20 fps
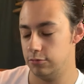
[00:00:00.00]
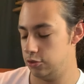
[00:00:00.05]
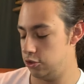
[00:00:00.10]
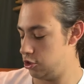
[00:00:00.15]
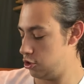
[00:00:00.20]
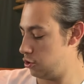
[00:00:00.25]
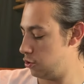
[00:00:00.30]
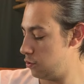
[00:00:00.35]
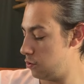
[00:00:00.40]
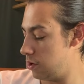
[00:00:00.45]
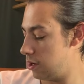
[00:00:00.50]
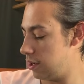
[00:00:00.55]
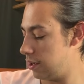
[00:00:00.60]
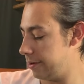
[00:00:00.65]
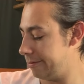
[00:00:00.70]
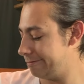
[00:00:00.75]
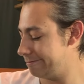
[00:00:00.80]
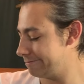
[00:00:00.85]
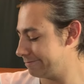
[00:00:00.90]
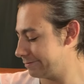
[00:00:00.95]
to
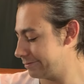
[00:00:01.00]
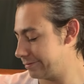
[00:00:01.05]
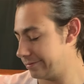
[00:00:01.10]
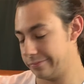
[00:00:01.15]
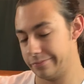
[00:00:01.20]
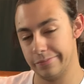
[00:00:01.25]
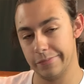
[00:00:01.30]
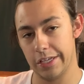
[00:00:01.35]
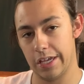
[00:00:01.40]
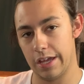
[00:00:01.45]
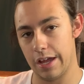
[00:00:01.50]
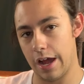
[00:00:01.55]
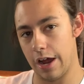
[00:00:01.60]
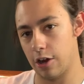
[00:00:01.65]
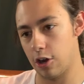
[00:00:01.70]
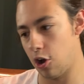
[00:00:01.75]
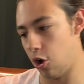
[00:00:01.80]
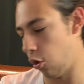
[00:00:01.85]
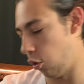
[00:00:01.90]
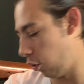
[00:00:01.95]
our
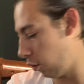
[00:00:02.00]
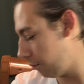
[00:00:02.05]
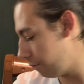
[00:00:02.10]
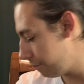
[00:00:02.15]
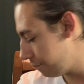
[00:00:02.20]
goal.